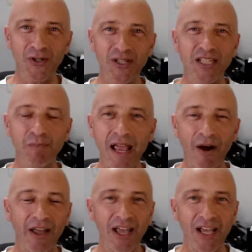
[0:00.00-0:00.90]
to explain,
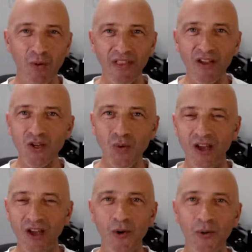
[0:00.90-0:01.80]
but it's one of those
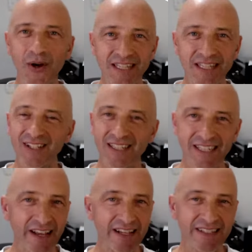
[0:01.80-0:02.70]
ones that I always
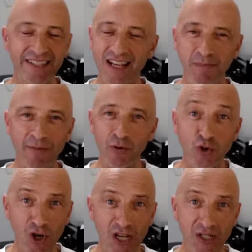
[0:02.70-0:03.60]
just say to people, well,
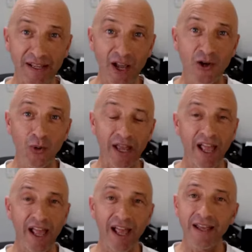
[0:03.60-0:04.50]
trust me, go to it.
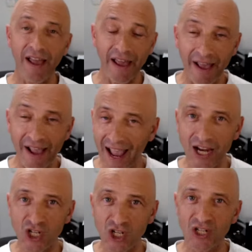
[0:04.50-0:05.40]

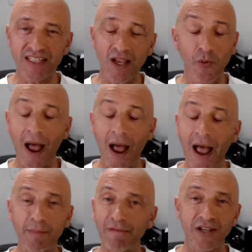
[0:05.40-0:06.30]
Occasionally someone will
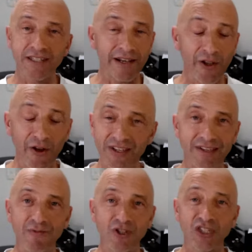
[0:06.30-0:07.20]
hate me for it, so like
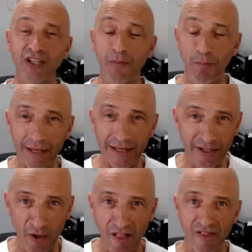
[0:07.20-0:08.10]
it was just completely
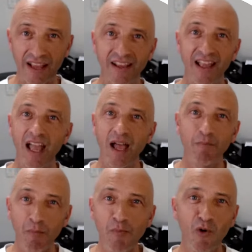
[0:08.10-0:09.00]
not their thing. But
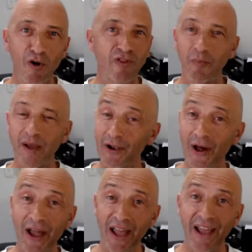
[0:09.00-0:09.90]
more often than not, people are
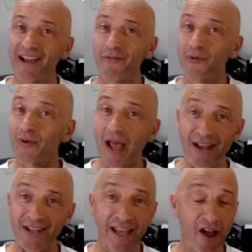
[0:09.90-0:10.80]
like, will come out
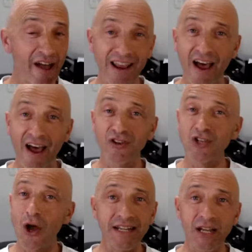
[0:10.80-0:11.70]
and say, I have
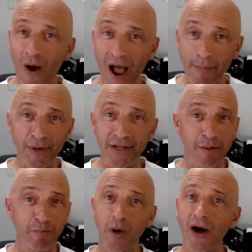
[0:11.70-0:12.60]
no idea what happened,
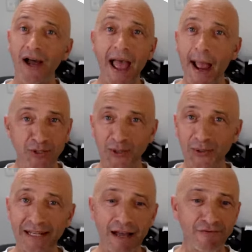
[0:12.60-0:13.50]
but I
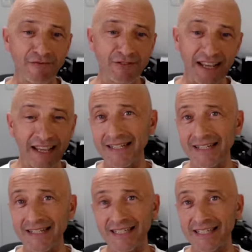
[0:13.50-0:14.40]
absolutely loved it. It
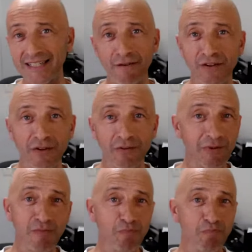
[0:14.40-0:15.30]
is stuff you
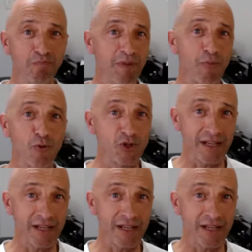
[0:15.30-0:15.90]
with bubbles